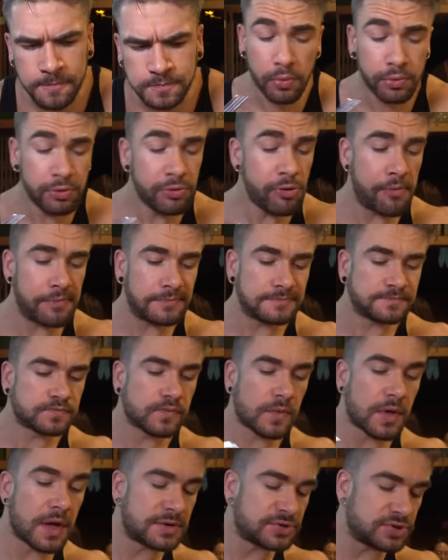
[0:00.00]
Ooh,
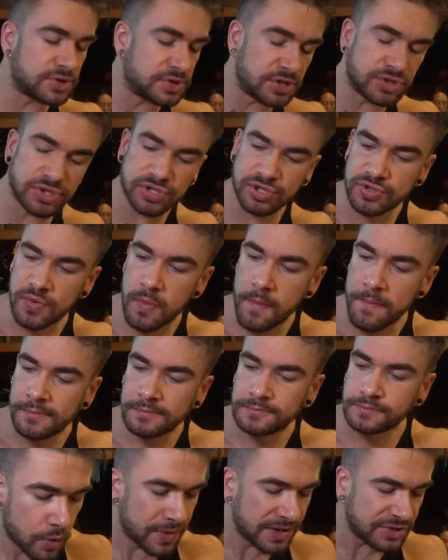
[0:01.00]
that's delicious.
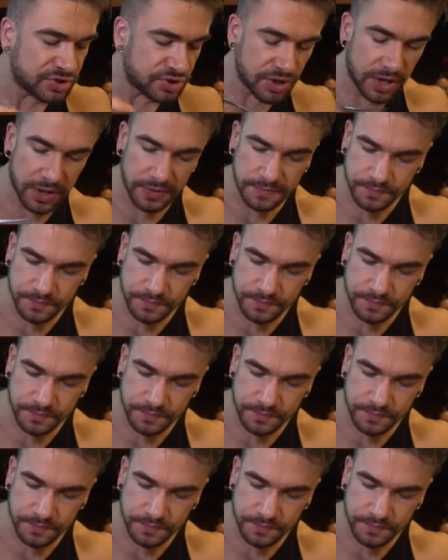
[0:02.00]
Rich though.